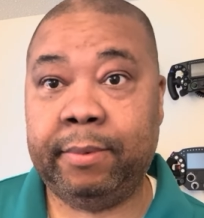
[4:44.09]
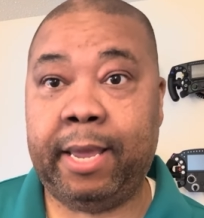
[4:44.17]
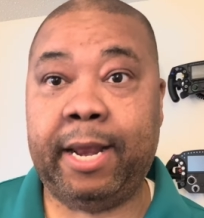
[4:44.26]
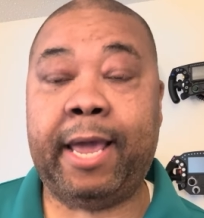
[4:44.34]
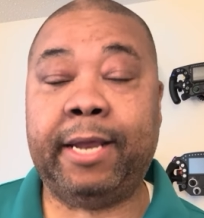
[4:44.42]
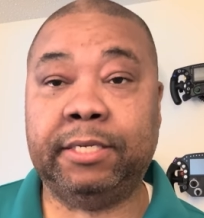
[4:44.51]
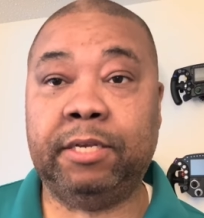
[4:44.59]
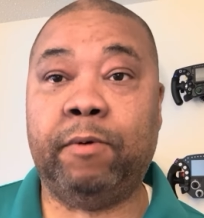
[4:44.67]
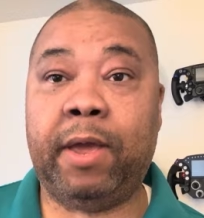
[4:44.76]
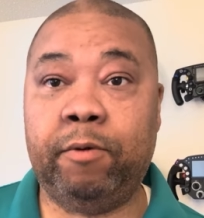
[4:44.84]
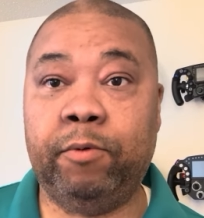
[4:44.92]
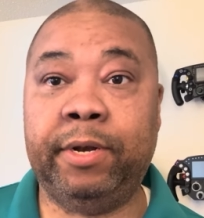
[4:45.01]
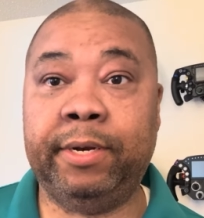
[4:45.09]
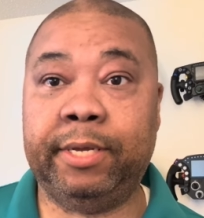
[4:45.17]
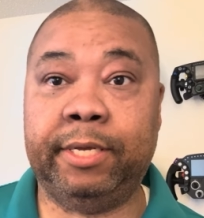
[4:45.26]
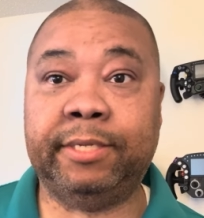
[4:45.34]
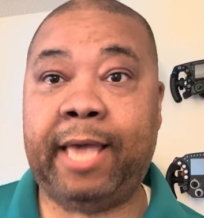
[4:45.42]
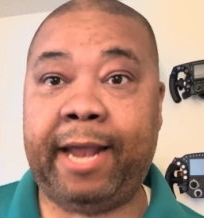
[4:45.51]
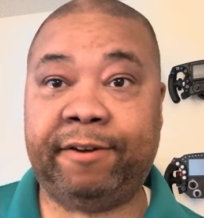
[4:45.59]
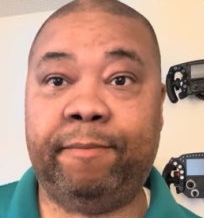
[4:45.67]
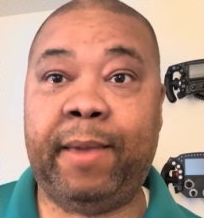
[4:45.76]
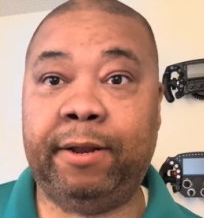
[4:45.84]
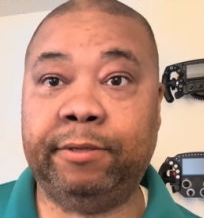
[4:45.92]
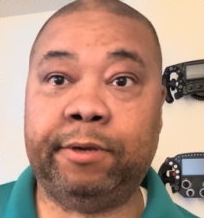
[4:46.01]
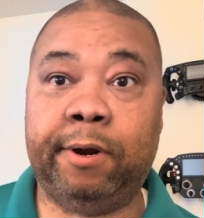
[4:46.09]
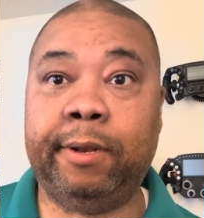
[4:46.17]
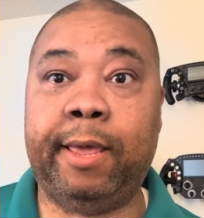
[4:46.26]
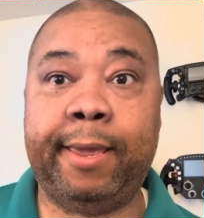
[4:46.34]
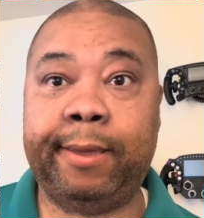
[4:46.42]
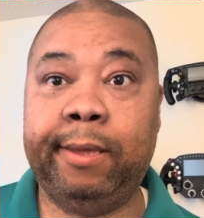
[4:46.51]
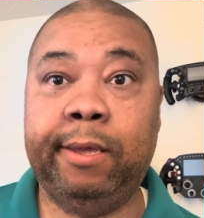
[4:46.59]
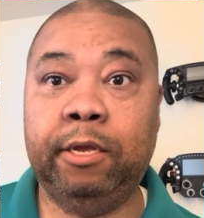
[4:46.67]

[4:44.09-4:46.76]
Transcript: and I can see why you wouldn't, because active pedals are like